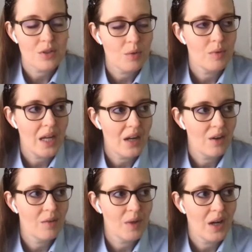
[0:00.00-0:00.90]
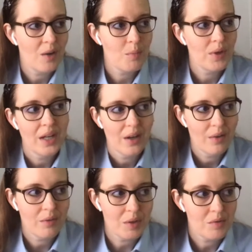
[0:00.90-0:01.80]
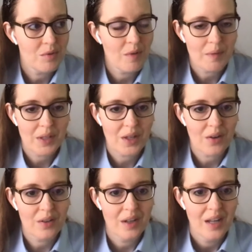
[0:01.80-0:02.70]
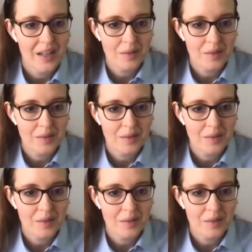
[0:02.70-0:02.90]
So we had our printout. We drove up to the garden.